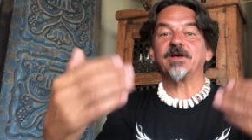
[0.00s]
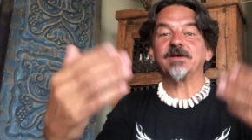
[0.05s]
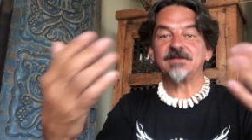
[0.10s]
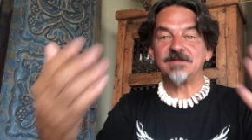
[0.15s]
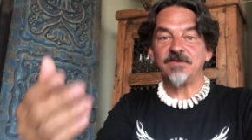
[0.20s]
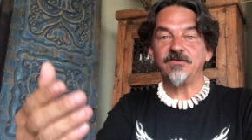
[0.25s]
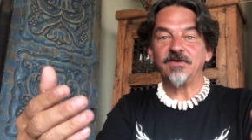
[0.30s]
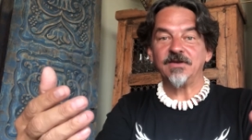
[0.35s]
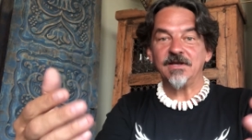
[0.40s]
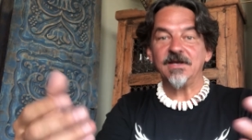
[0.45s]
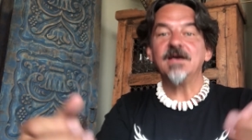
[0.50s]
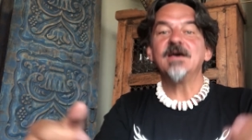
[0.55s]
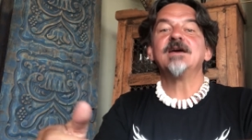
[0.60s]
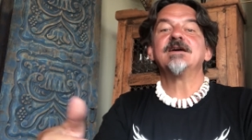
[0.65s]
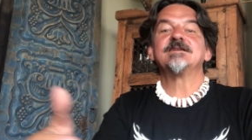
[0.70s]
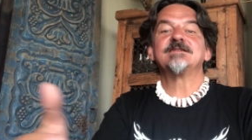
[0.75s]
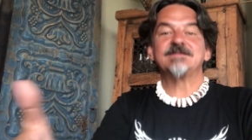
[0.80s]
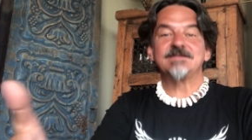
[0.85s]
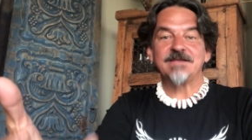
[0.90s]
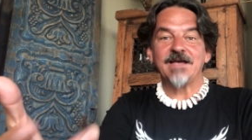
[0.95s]
activity,
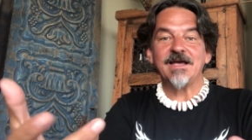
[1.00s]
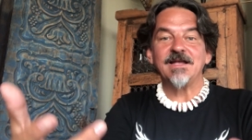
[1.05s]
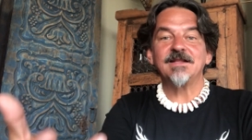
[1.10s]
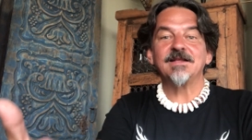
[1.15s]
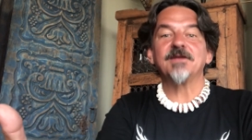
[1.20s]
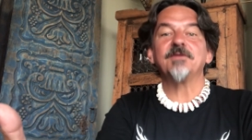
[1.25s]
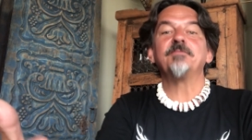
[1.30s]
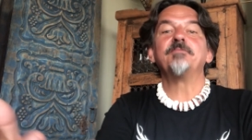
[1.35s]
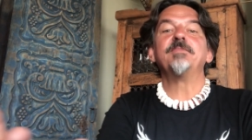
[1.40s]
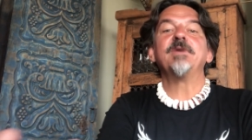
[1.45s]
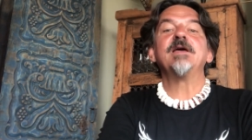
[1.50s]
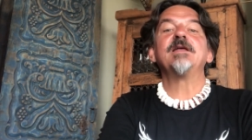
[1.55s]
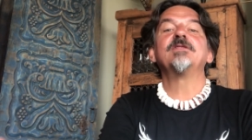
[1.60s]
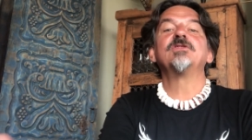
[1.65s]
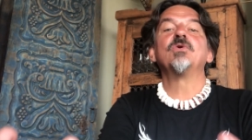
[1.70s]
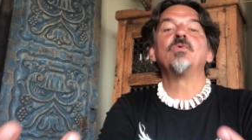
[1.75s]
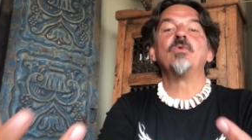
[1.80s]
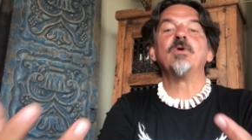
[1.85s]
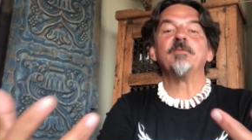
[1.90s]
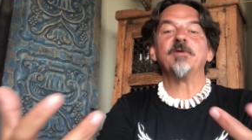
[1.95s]
Satan made
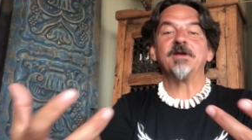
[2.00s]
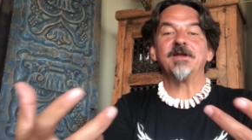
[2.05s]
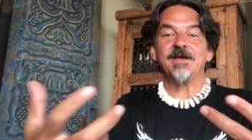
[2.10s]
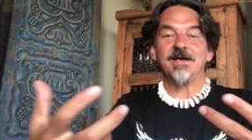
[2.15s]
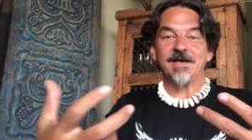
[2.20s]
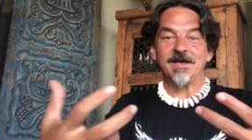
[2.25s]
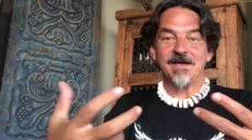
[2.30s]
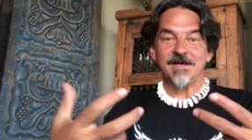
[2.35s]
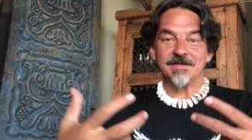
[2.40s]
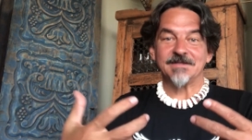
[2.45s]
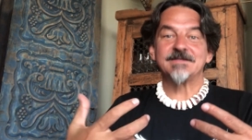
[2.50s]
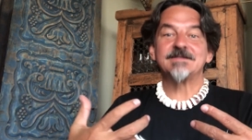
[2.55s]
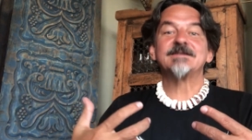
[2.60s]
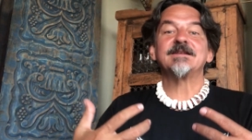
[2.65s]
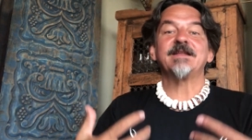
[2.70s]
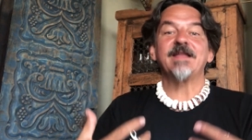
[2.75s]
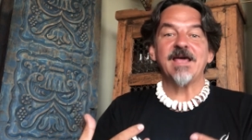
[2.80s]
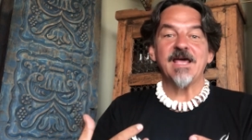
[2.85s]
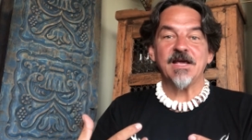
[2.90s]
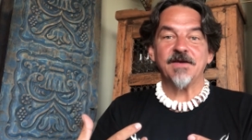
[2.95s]
the women his
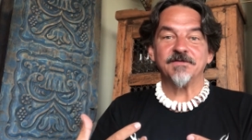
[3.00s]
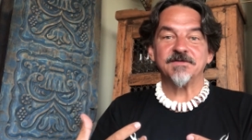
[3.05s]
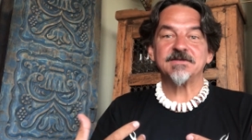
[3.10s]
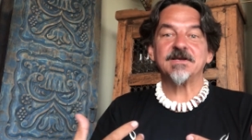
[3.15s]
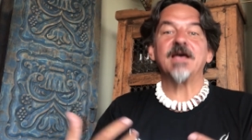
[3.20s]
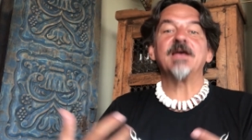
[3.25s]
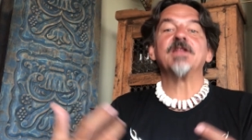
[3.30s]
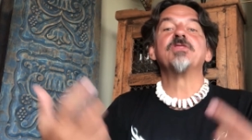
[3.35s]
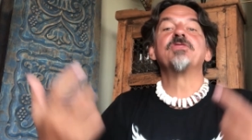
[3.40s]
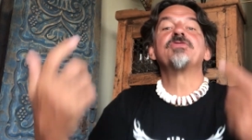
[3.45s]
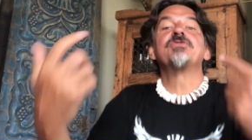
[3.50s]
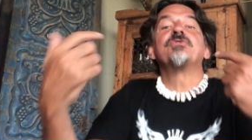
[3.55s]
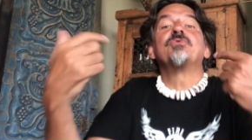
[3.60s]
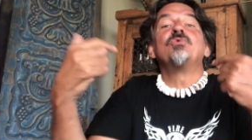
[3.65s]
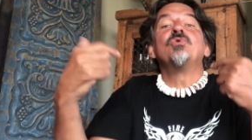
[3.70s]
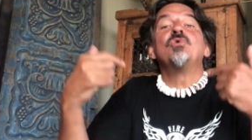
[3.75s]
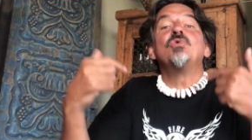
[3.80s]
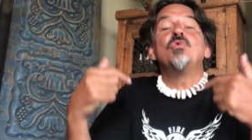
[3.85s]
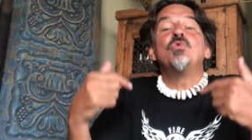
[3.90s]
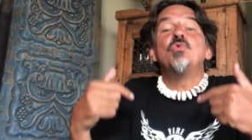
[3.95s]
slaves, and
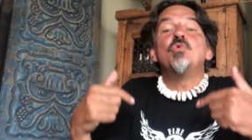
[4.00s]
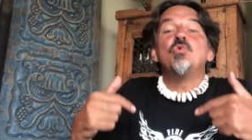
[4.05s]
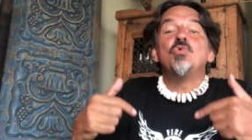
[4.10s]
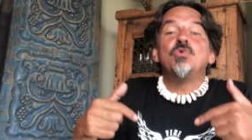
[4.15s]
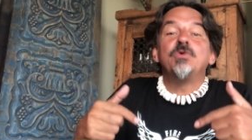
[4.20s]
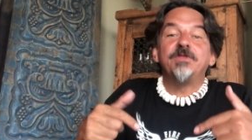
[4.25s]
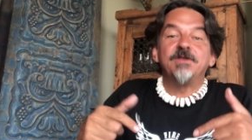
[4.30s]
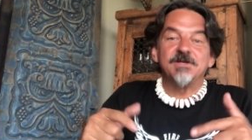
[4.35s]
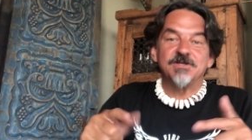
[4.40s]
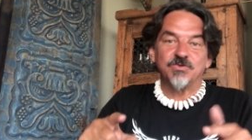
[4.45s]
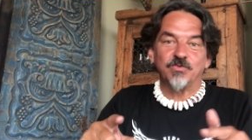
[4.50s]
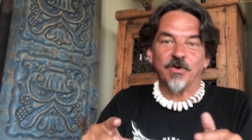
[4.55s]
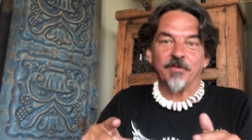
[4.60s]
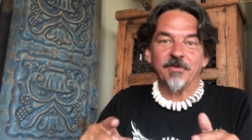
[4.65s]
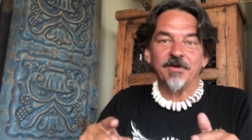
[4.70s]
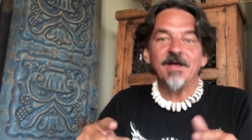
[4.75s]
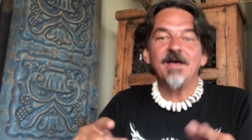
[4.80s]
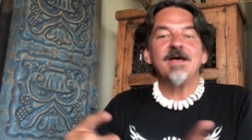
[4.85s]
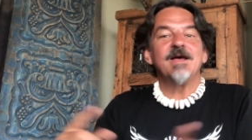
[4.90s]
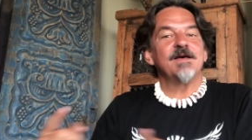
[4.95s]
through these
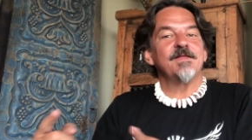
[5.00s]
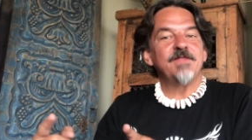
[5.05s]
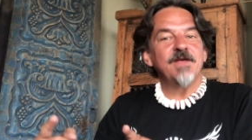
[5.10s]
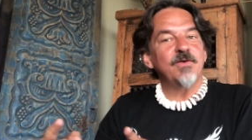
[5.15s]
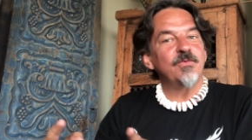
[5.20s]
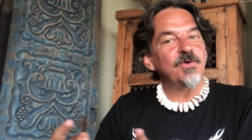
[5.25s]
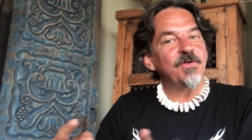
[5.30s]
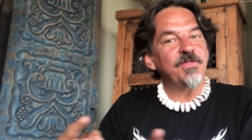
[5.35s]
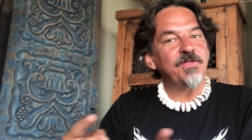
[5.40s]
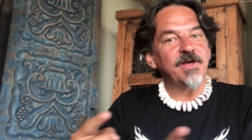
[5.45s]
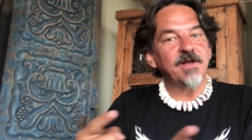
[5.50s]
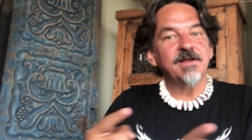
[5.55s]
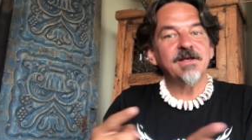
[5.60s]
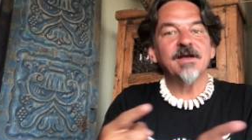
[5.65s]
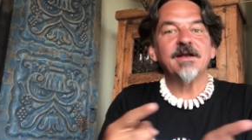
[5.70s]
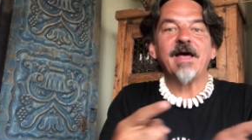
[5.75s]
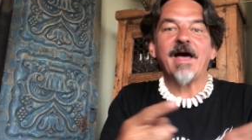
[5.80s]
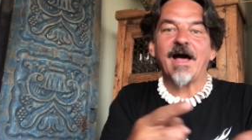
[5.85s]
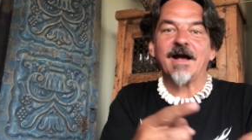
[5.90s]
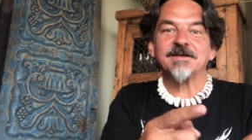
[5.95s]
women, they would then
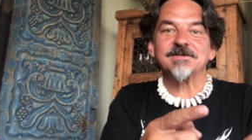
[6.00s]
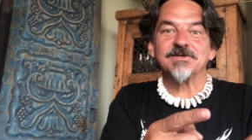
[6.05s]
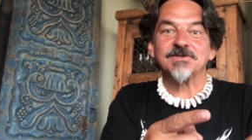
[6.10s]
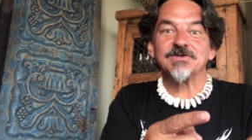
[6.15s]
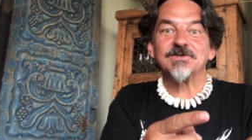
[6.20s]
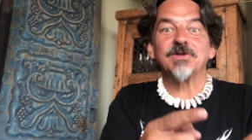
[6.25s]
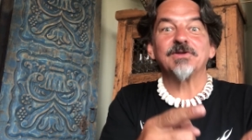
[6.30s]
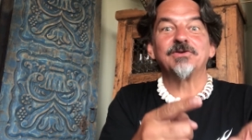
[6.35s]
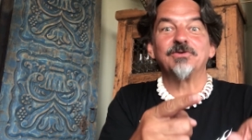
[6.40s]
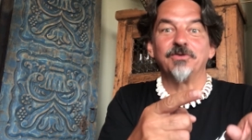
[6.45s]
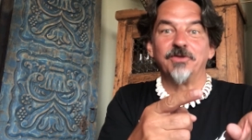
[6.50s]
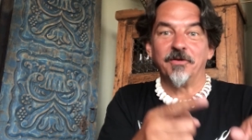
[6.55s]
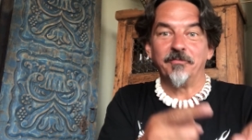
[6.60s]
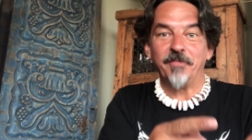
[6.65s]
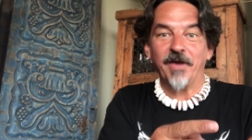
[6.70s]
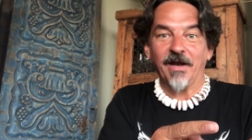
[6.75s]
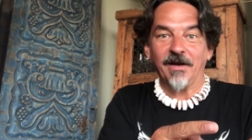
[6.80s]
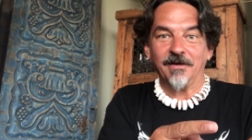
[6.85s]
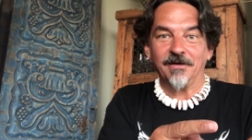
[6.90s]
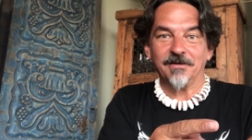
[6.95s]
get access to the
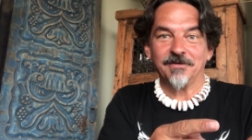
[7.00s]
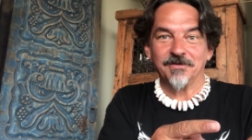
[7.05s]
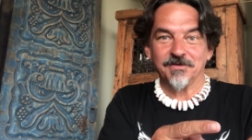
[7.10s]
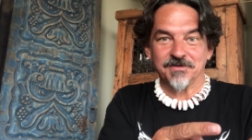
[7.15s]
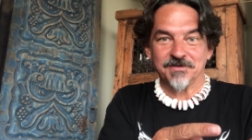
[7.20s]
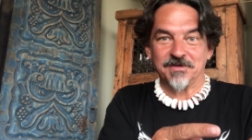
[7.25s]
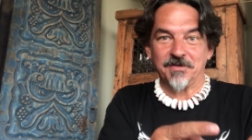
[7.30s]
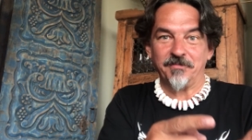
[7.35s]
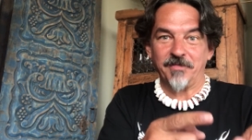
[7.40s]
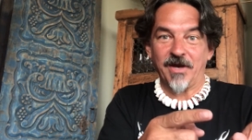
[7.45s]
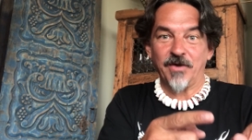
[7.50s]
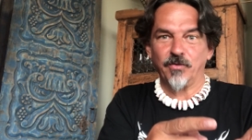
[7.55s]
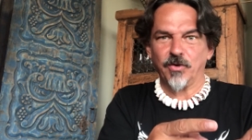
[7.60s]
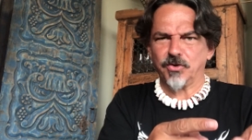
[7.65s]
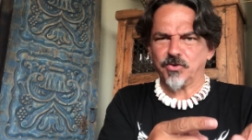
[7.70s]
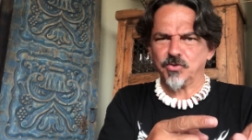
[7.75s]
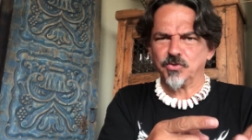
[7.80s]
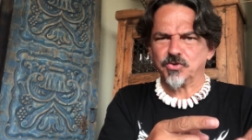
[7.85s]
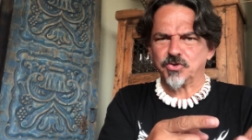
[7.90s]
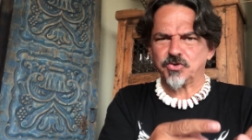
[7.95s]
men because the men were
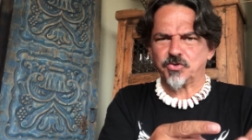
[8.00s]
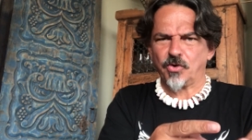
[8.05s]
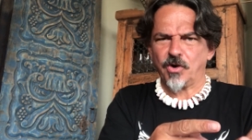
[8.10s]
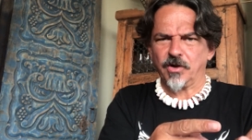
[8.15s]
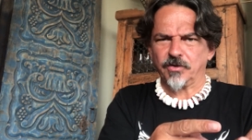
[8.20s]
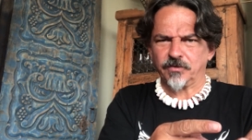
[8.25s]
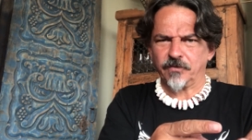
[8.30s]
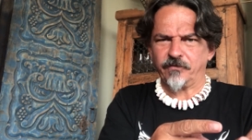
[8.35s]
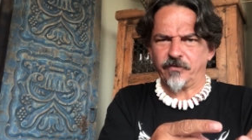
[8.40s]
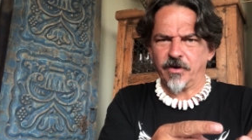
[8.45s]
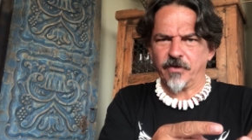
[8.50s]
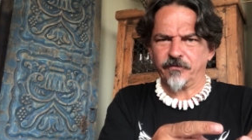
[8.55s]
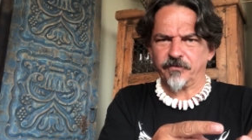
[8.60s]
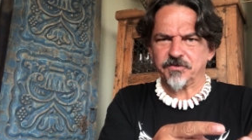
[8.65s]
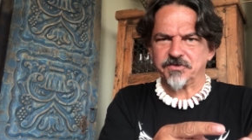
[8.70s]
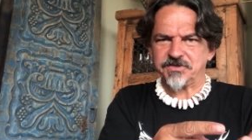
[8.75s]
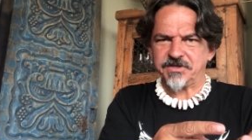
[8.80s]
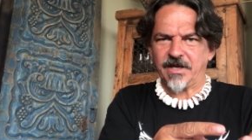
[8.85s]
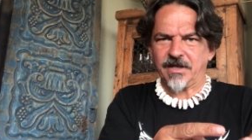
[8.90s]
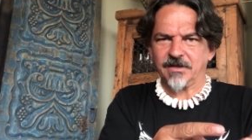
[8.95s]
too strong to fall for
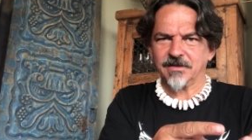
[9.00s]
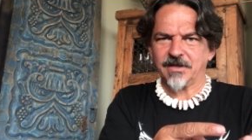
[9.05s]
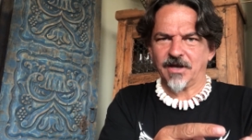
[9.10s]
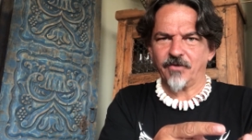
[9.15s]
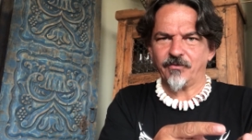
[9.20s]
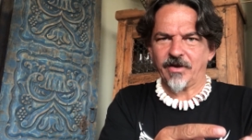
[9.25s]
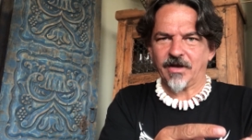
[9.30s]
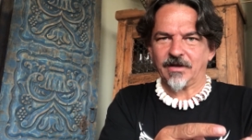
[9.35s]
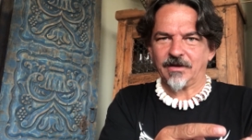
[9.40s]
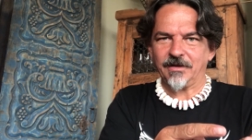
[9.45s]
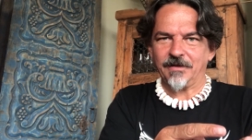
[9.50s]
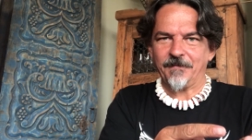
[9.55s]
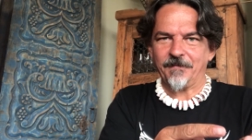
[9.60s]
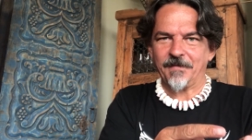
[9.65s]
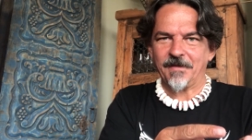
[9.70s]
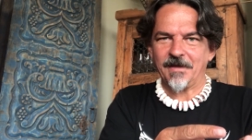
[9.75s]
Satan directly.